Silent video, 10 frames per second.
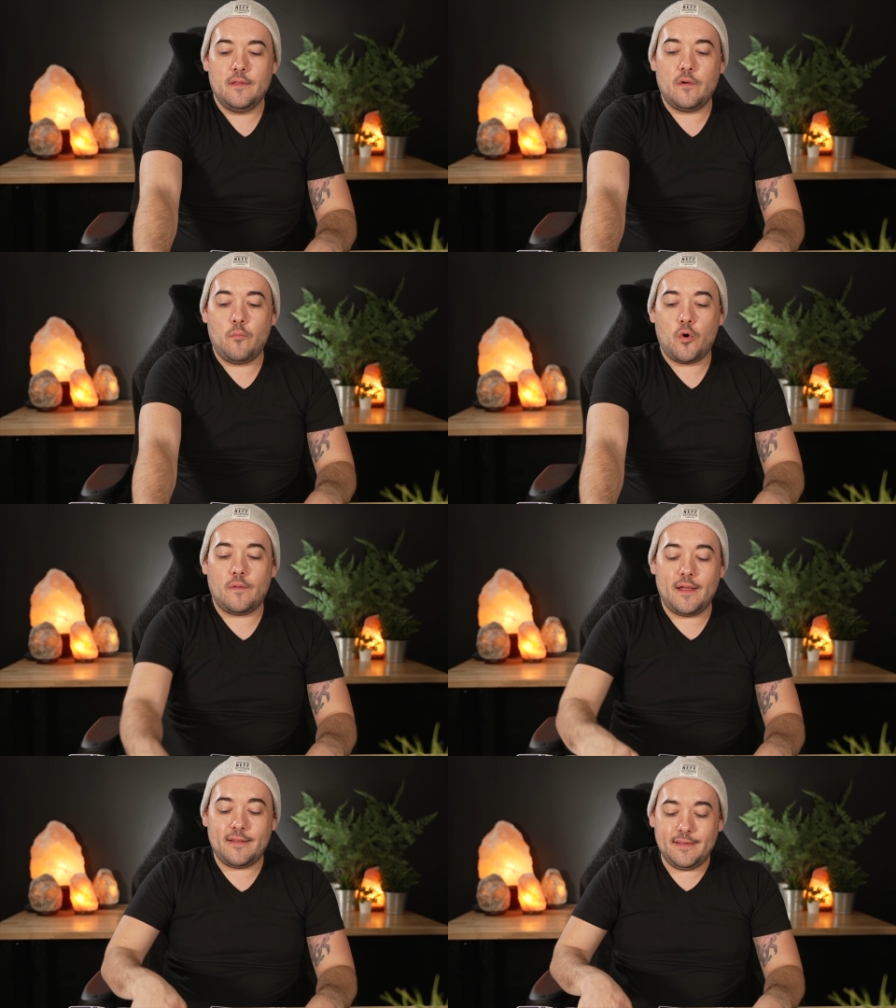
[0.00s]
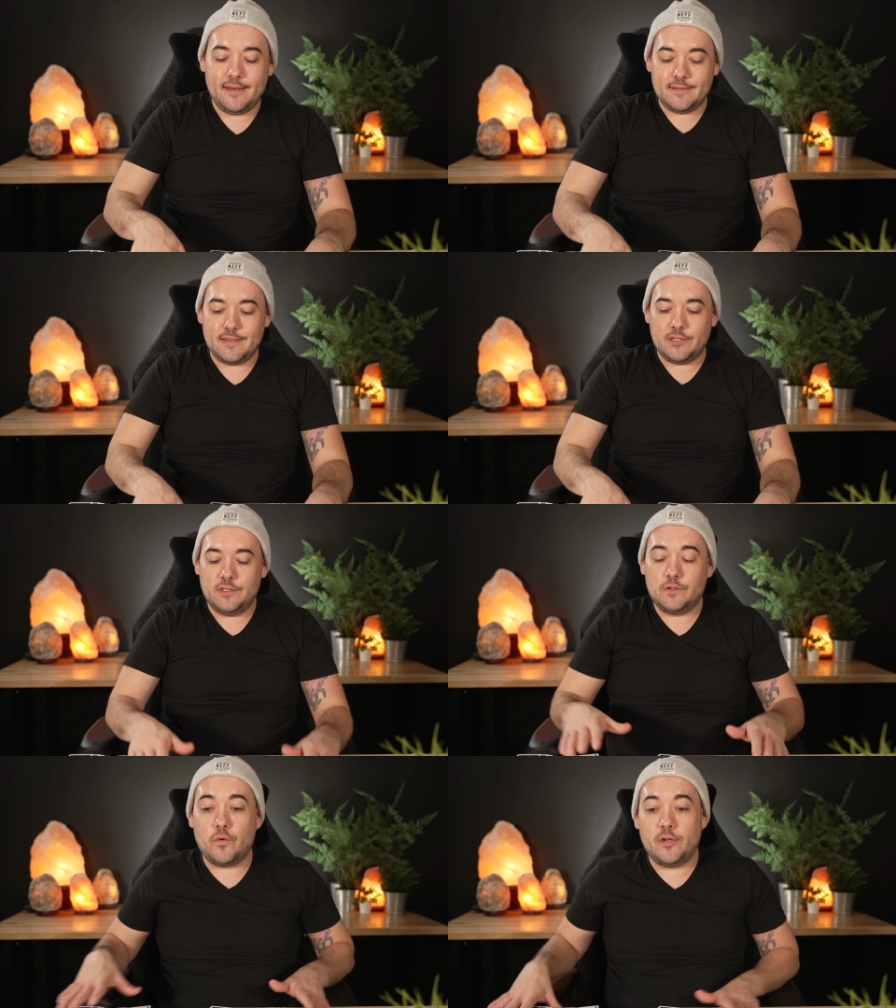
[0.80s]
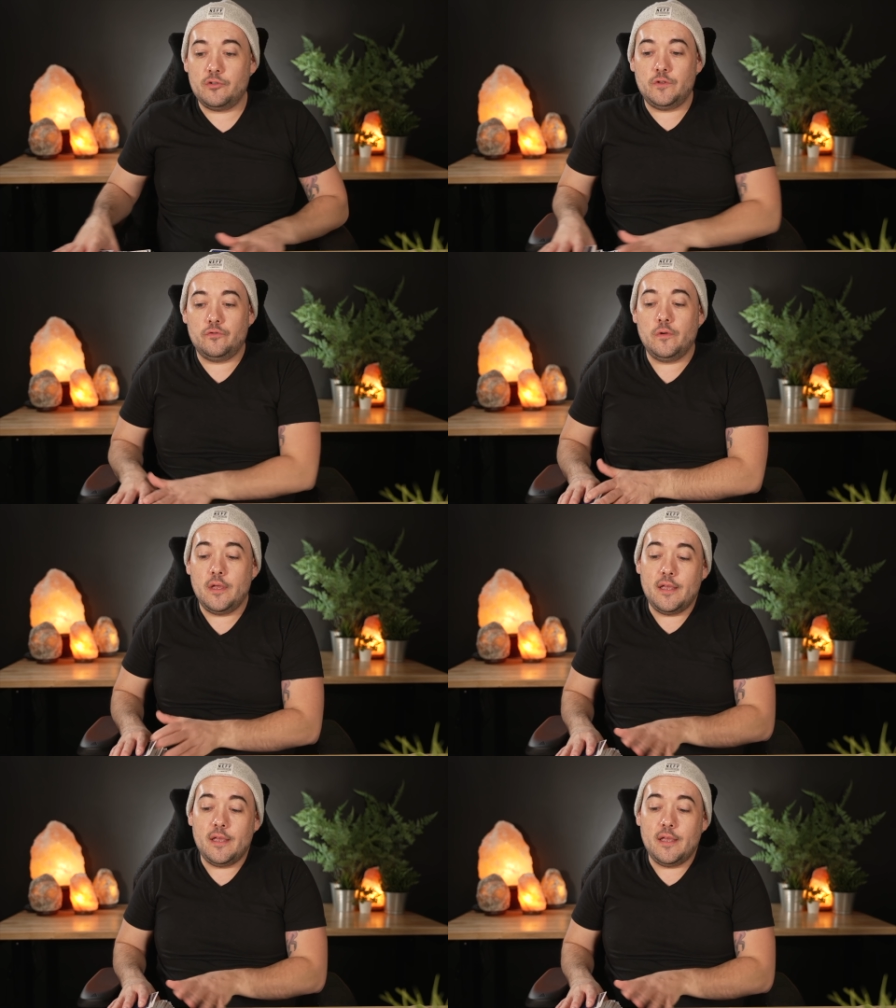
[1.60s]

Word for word: the more likely it is that she's going to,